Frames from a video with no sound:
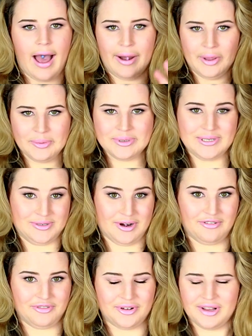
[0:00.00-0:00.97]
and it was
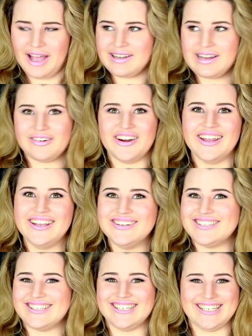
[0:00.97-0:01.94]
dreadful, I never
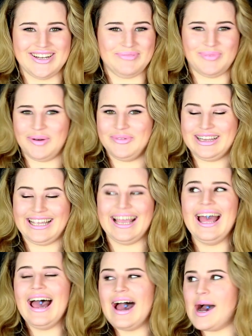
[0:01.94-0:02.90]
used to do it properly,